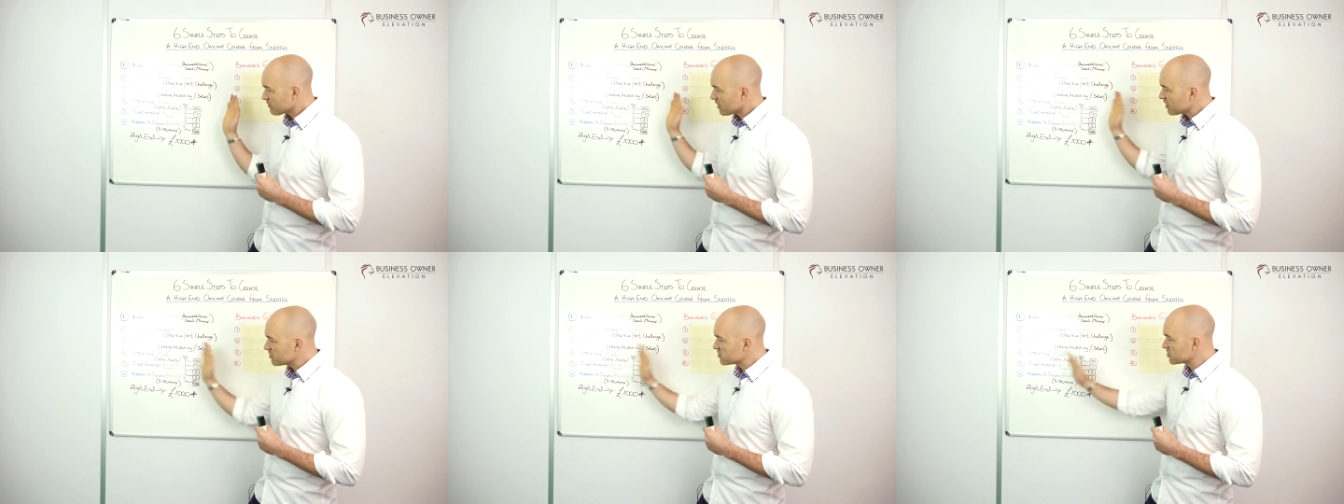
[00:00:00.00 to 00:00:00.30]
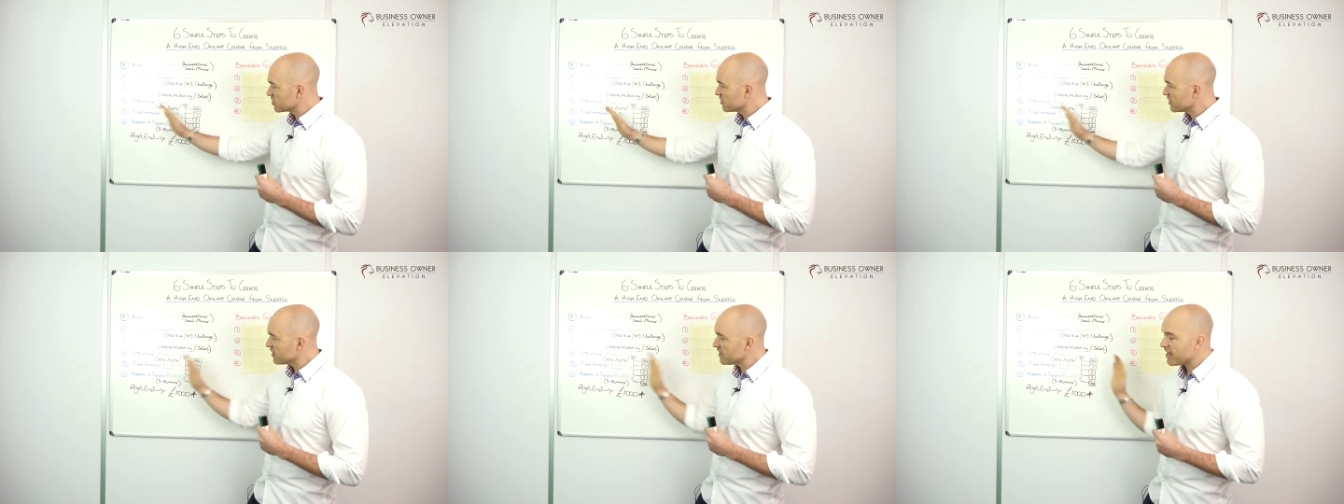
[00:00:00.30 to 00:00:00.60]

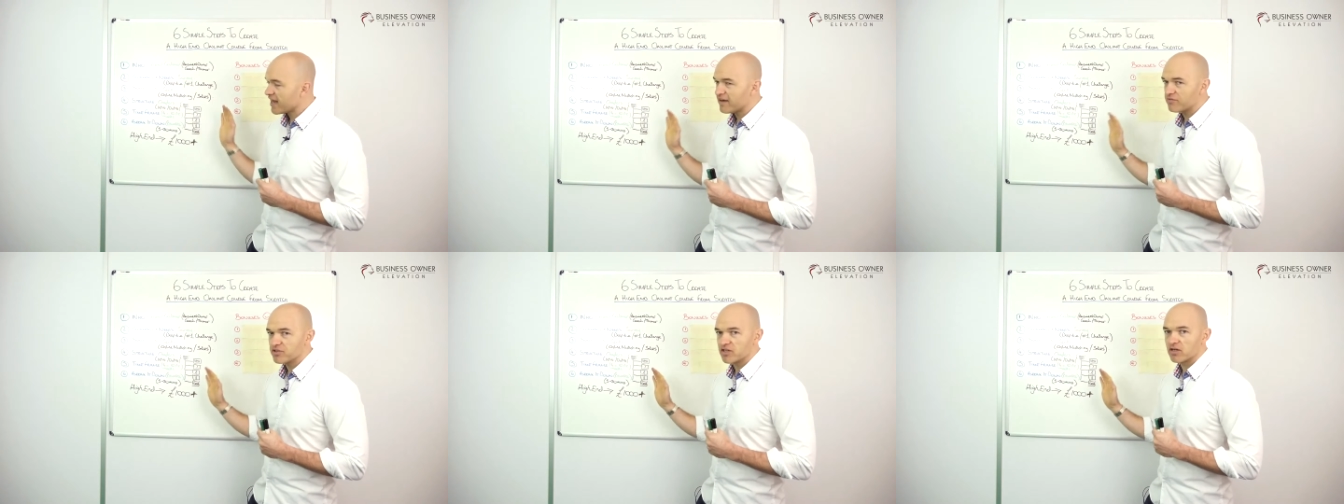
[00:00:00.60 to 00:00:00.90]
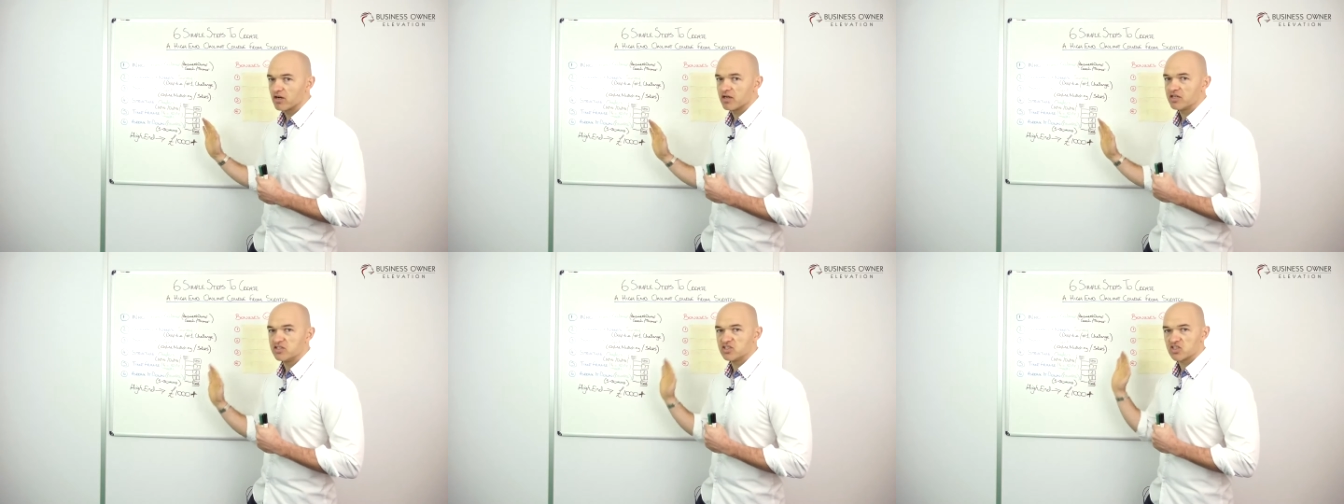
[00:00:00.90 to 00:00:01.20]
So there you have it,
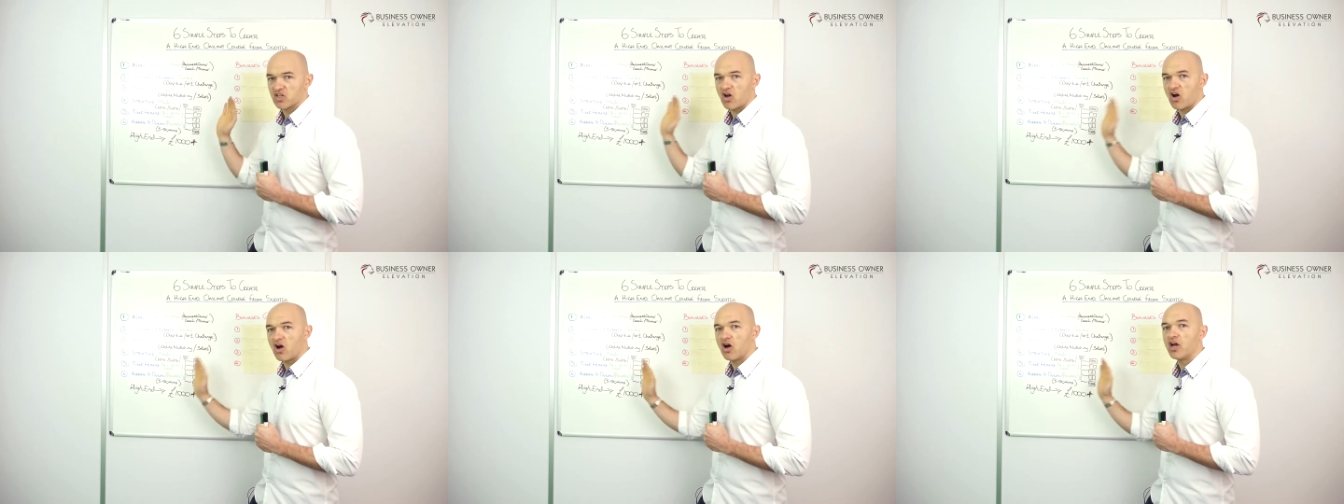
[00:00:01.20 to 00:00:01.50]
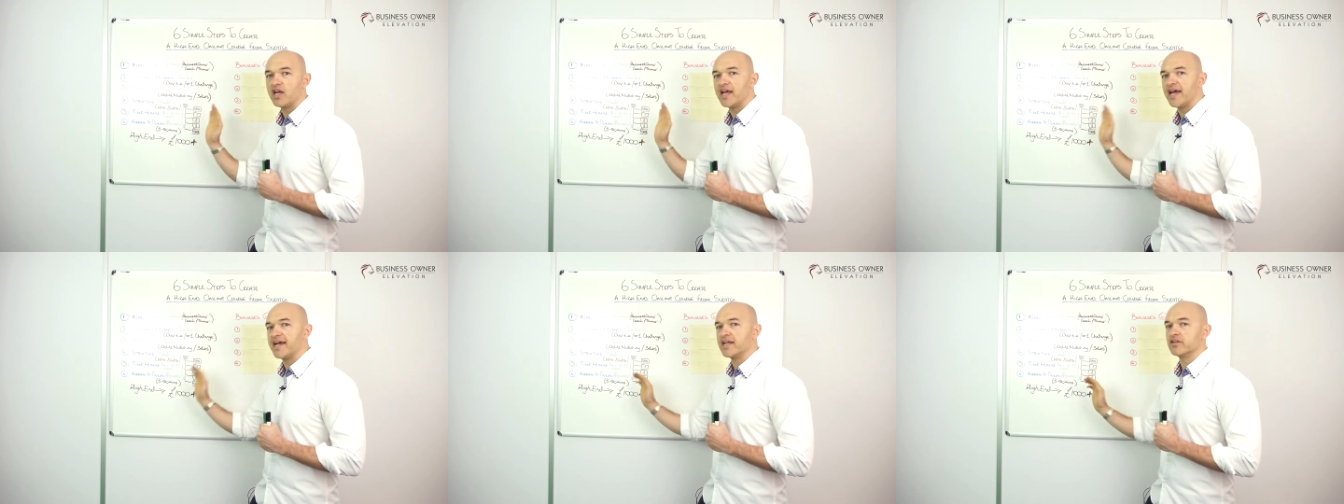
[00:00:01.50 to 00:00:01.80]
guys,
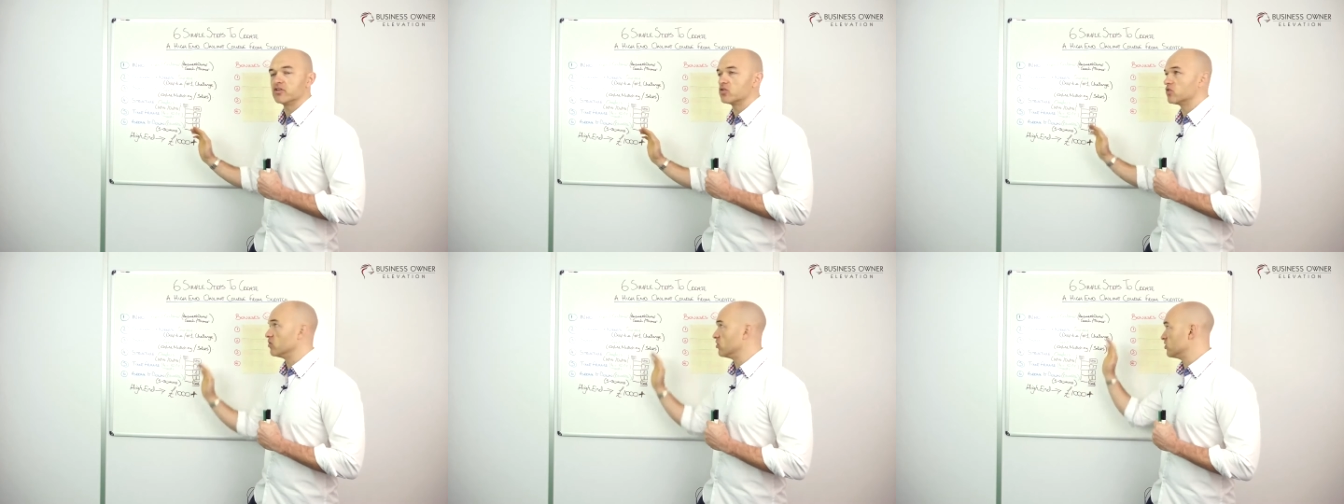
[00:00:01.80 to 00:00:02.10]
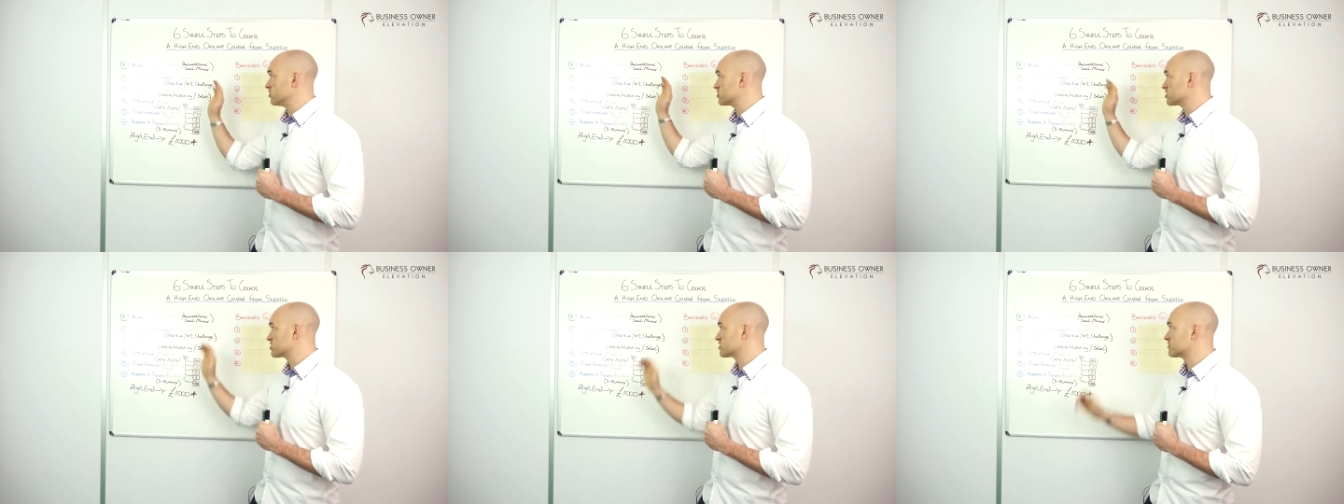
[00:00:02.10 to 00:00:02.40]
high-end
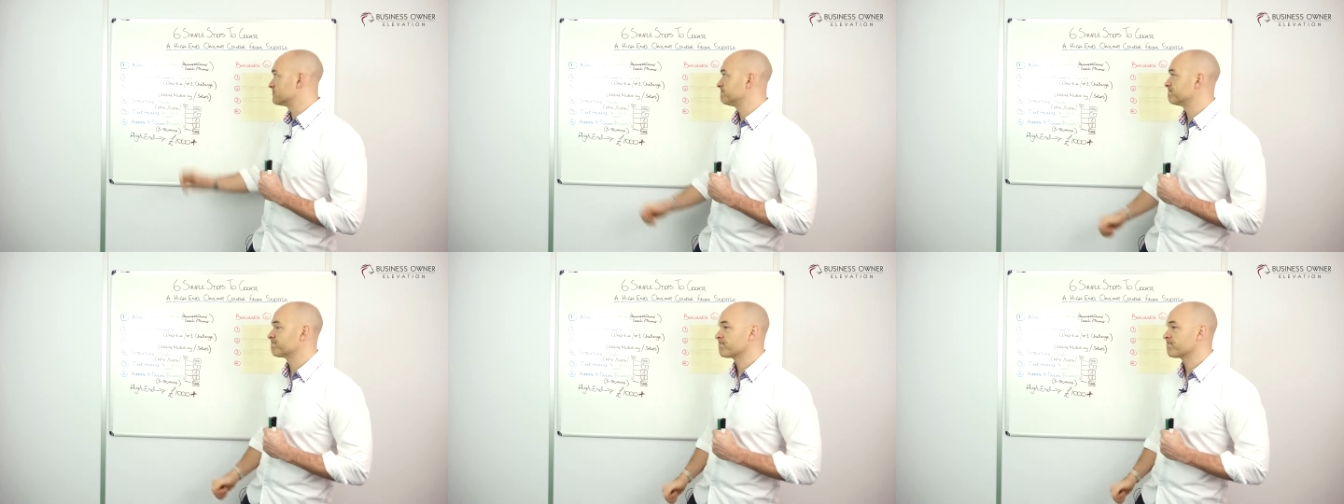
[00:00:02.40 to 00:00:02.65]
course.